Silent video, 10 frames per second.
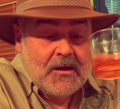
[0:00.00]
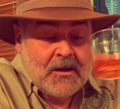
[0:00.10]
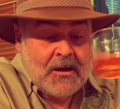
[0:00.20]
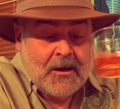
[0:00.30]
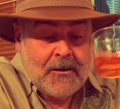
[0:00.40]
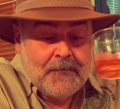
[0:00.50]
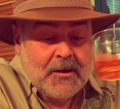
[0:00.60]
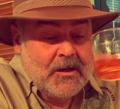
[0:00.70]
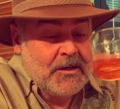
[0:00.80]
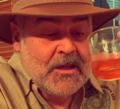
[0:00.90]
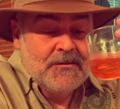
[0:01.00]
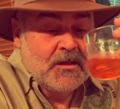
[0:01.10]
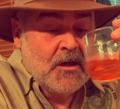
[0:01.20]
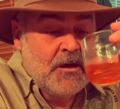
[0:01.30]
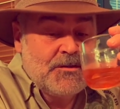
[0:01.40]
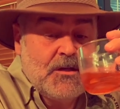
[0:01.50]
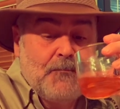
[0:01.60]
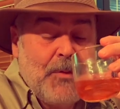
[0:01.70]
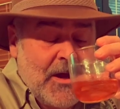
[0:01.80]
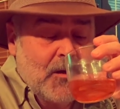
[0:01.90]
Uh, again, the gun is in
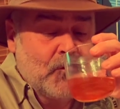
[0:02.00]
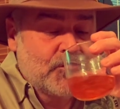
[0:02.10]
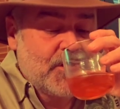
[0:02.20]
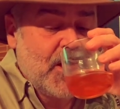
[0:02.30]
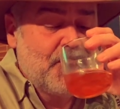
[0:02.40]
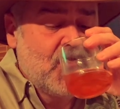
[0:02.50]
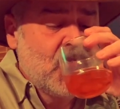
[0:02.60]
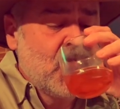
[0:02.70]
impeccable shape.